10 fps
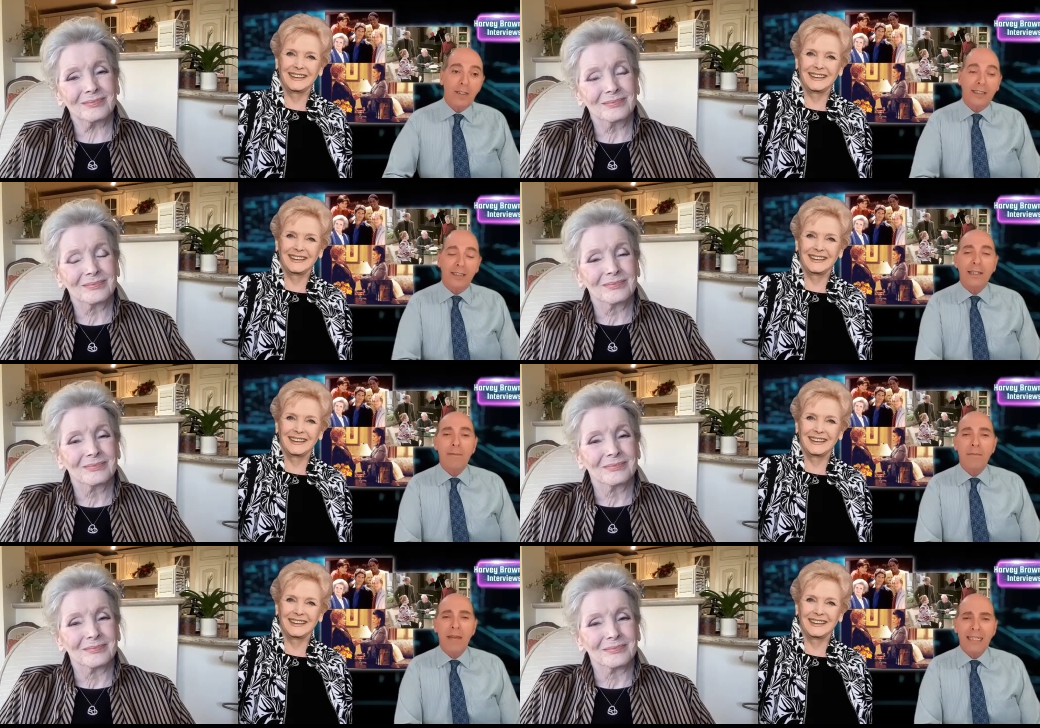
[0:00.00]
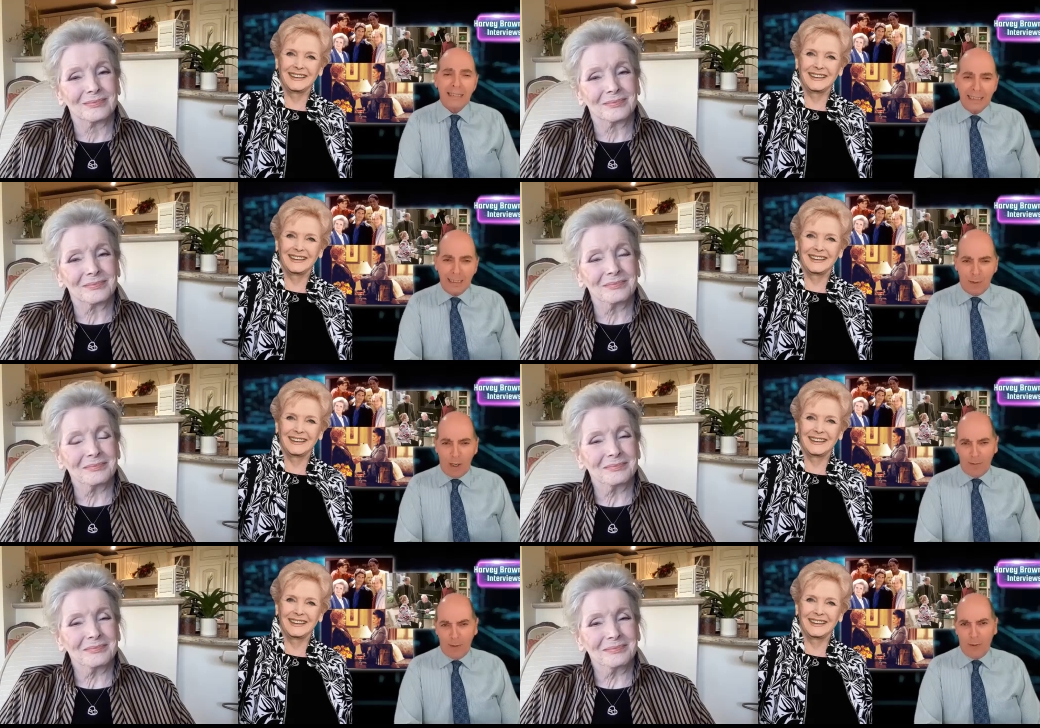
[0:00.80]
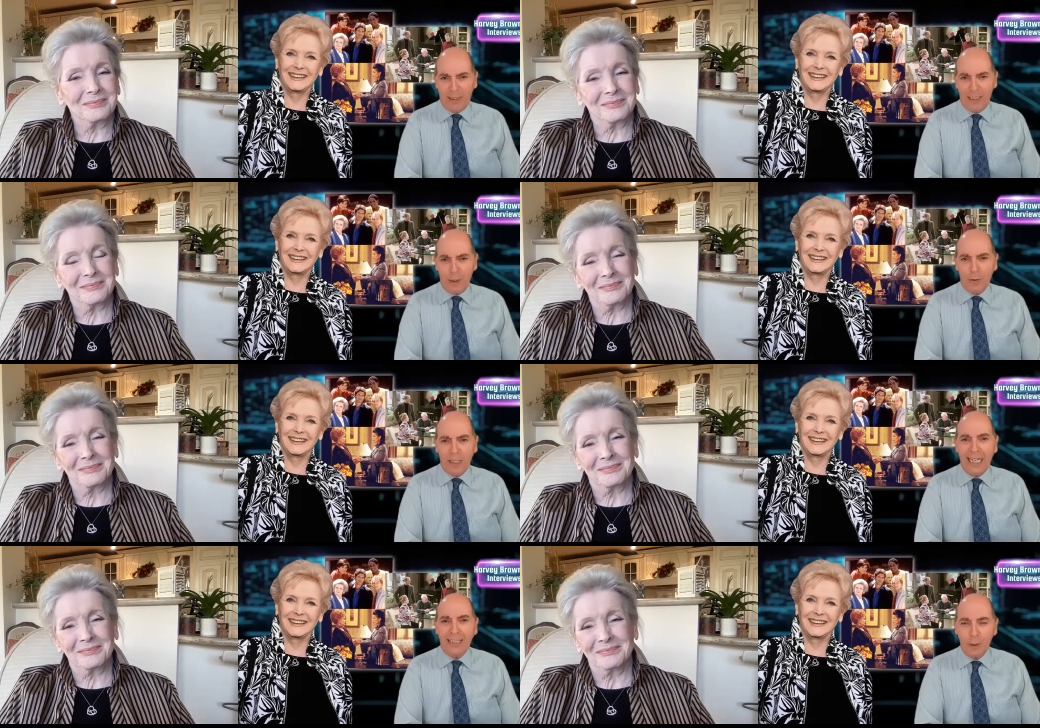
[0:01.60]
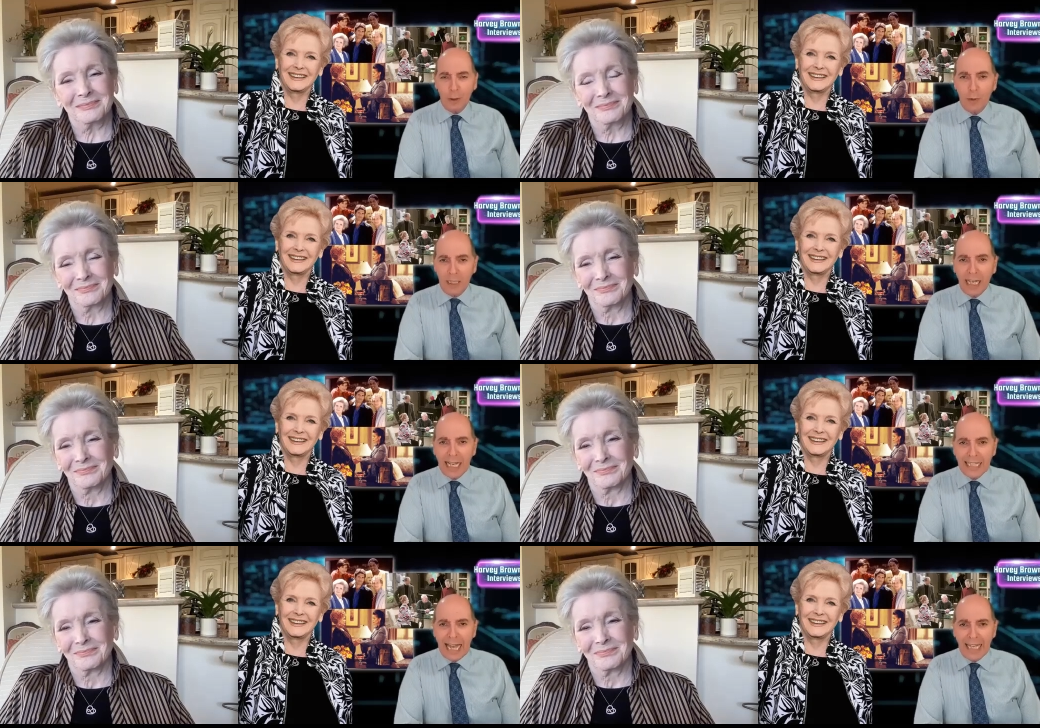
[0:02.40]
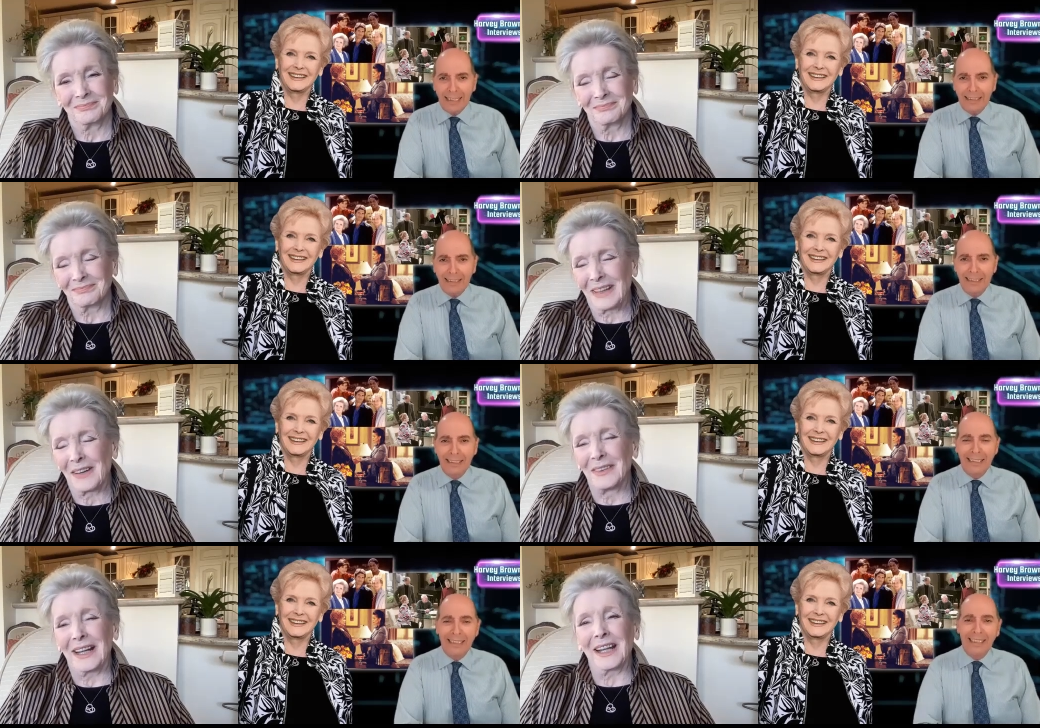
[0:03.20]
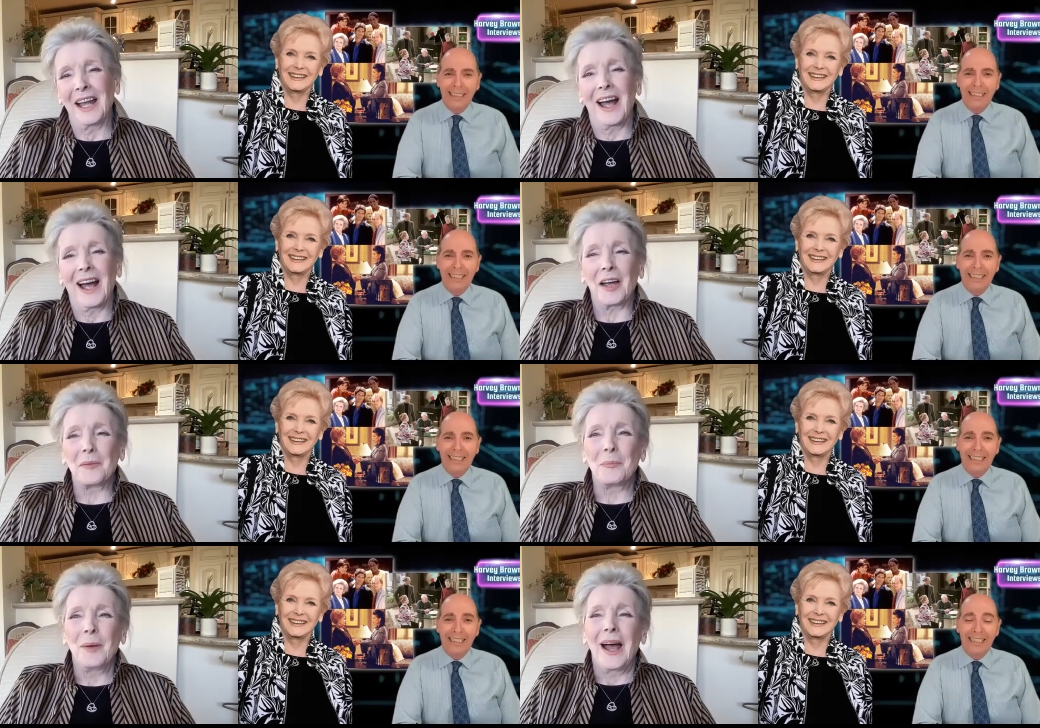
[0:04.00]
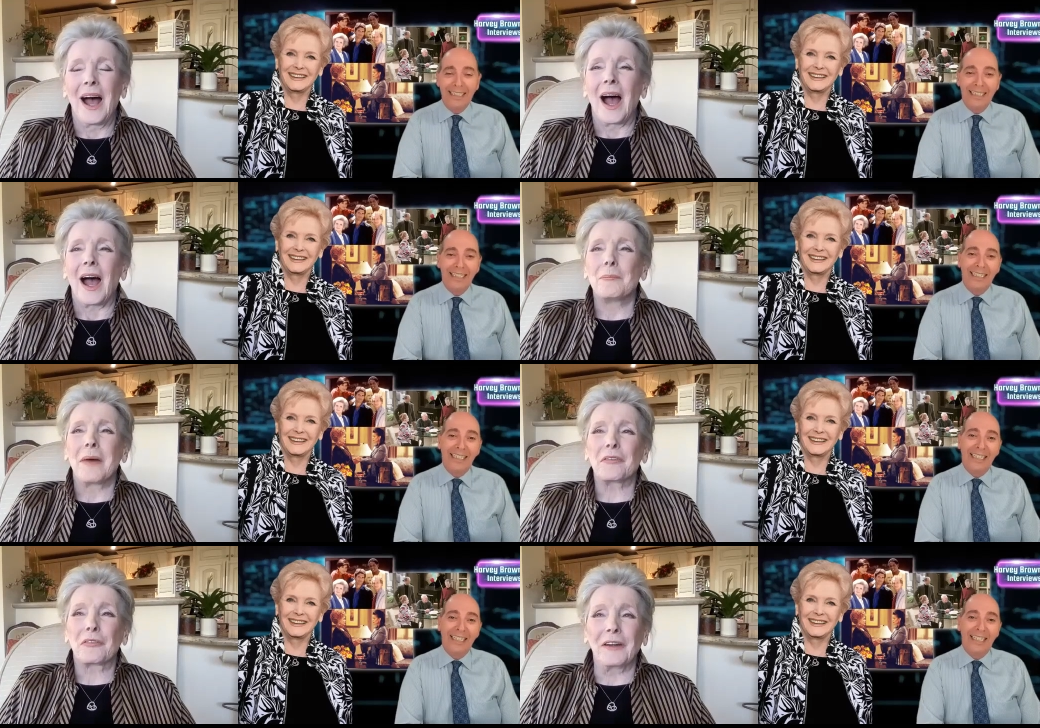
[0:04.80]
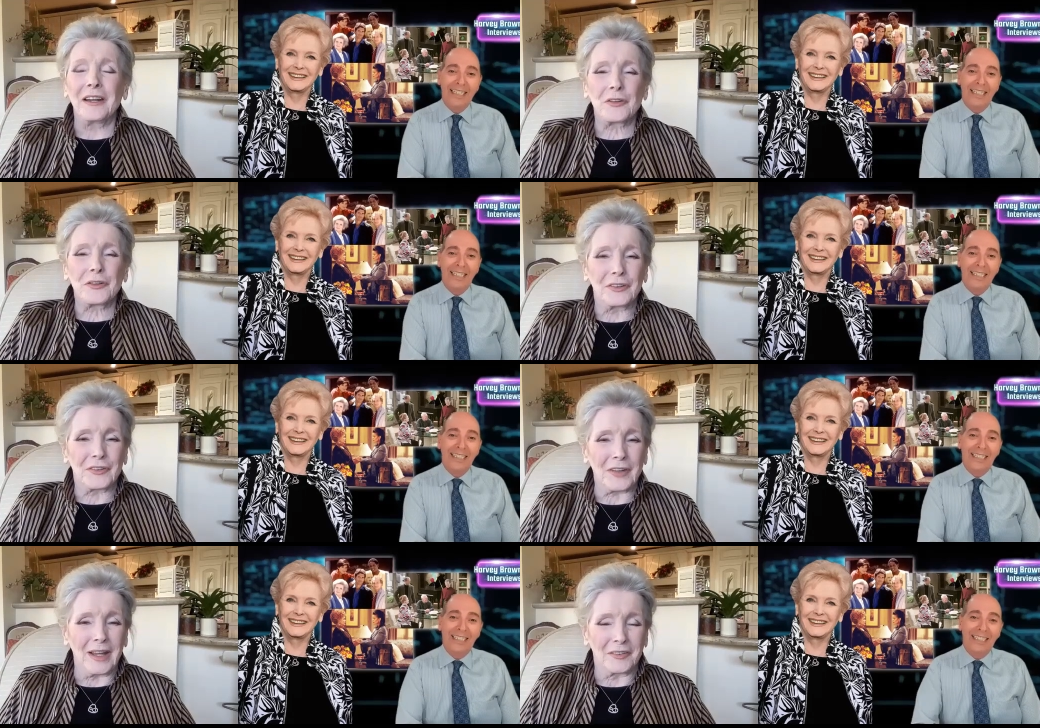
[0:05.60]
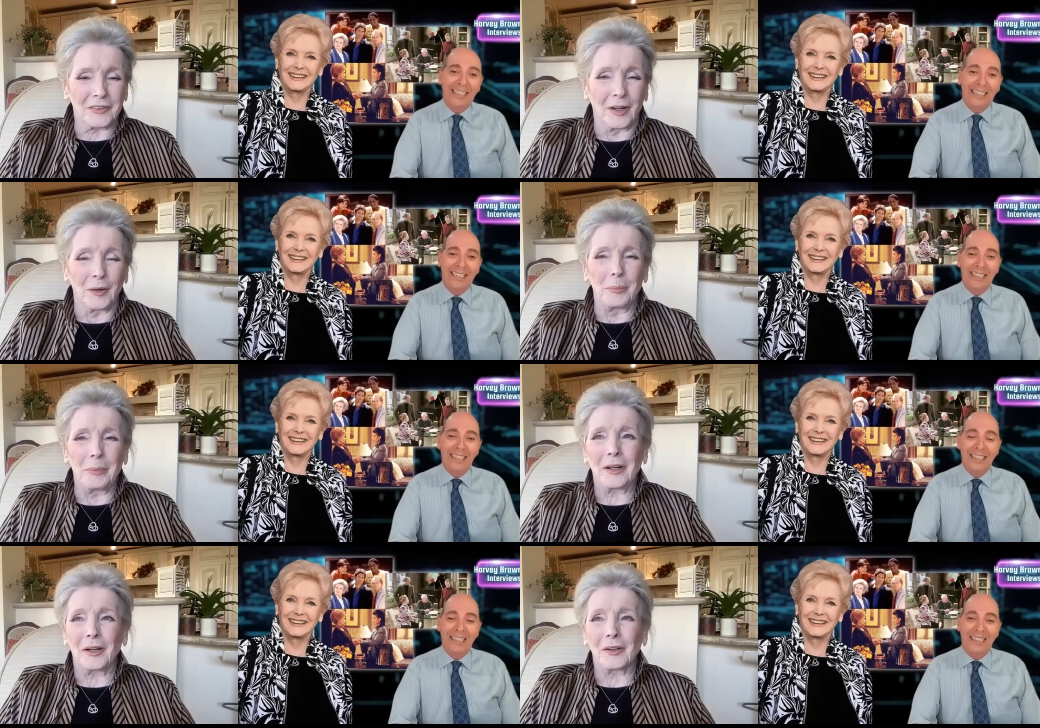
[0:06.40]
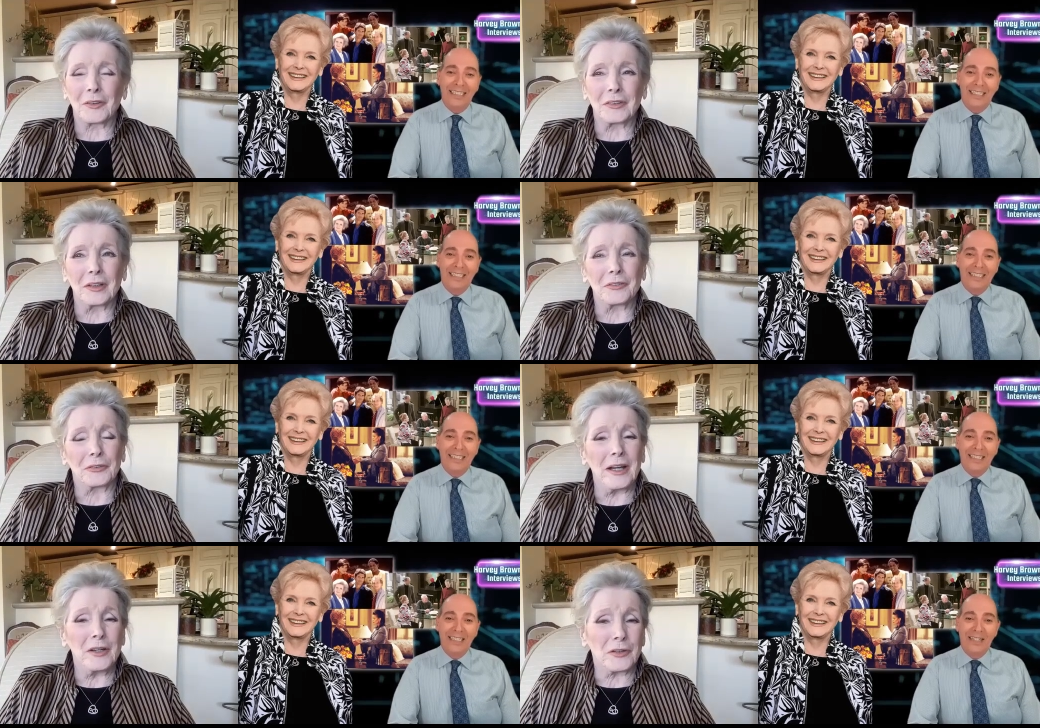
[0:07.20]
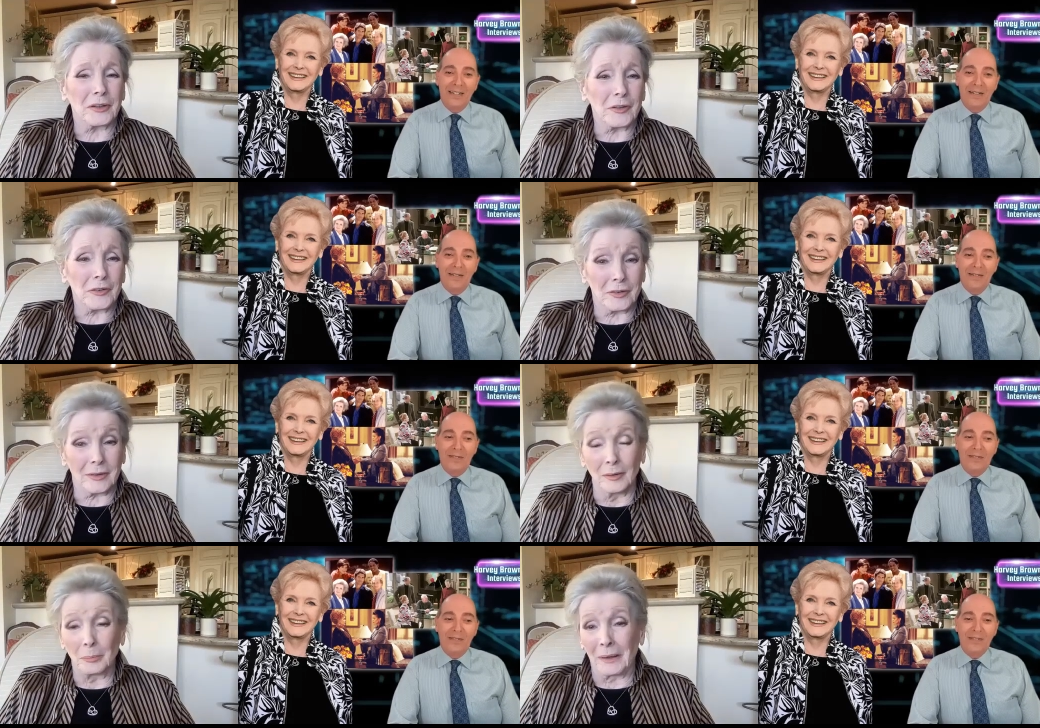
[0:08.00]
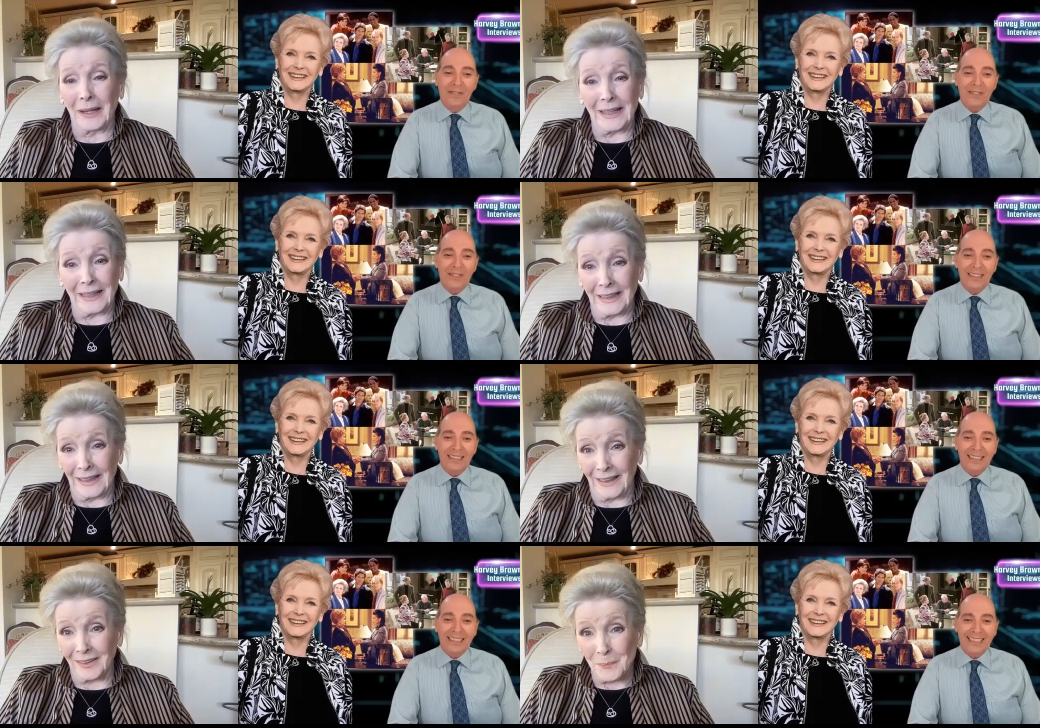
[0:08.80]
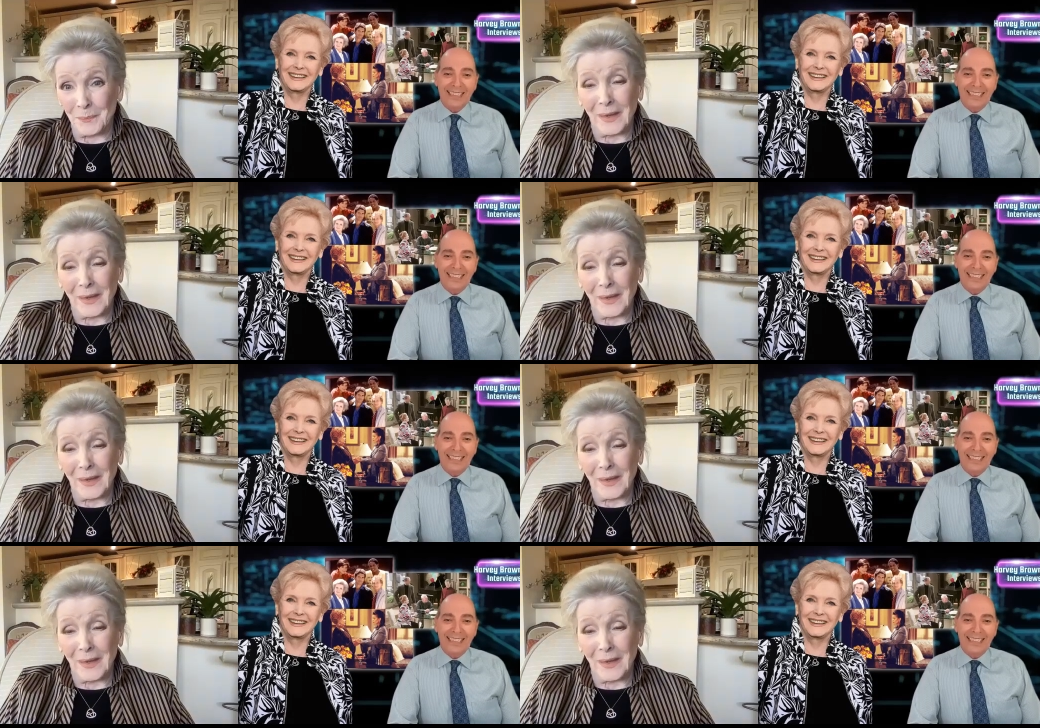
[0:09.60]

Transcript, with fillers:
Speaker 1: still immensely popular in the UK. Do you realize that?
Speaker 2: Well, my friends had said so because Frasier is still playing there.